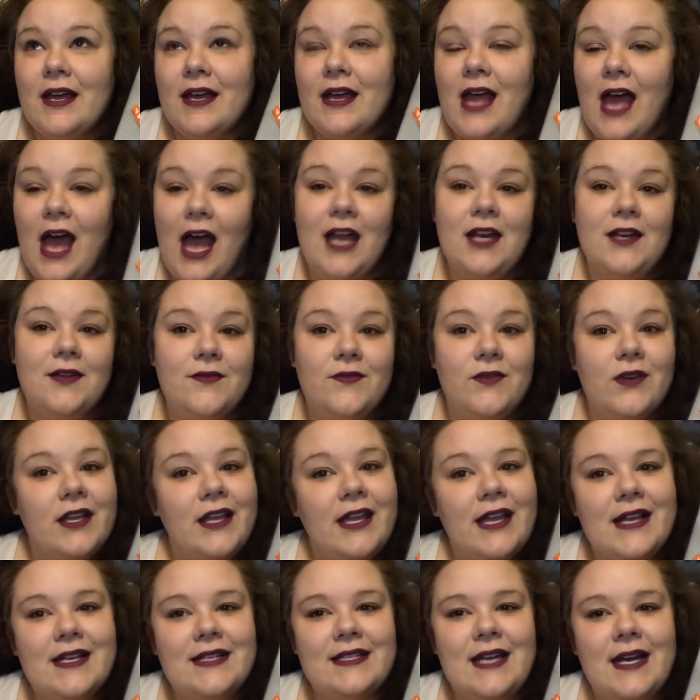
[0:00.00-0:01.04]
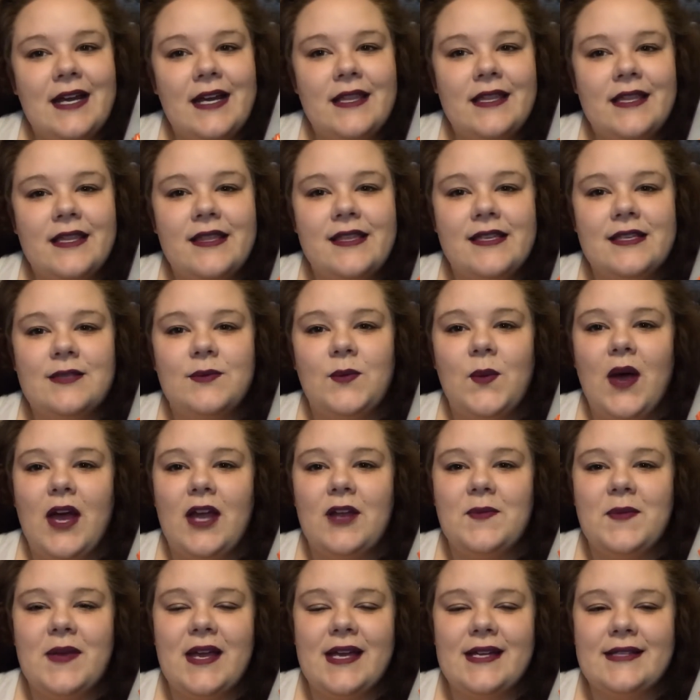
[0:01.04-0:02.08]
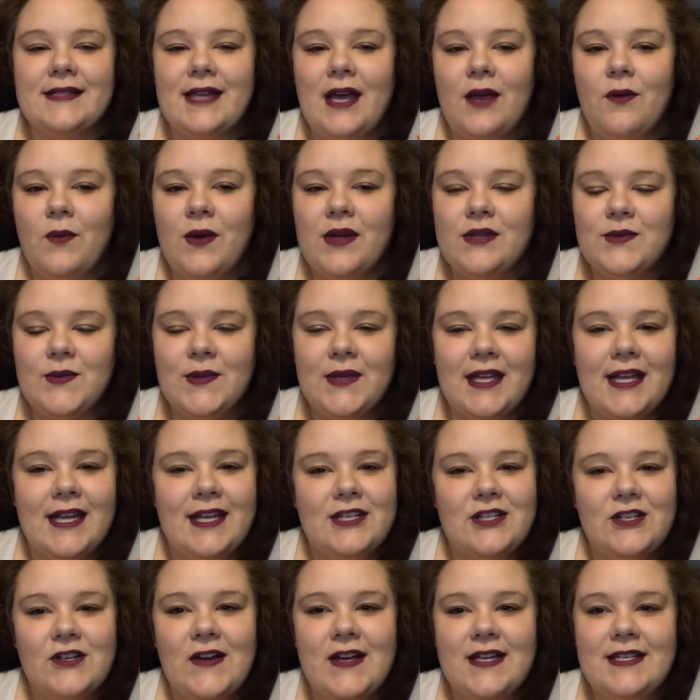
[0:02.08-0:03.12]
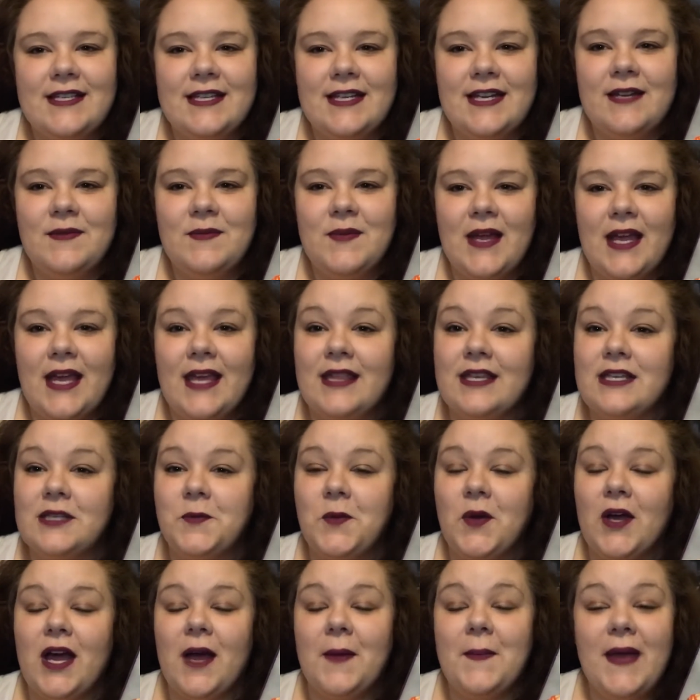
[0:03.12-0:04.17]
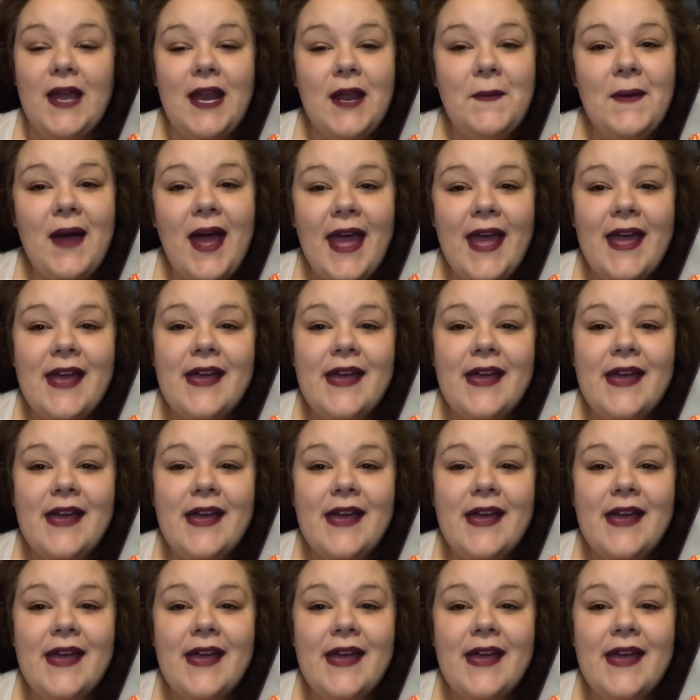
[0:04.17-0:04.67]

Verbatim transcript: kind of really excited that this won because I was really interested in picking this book up anyway.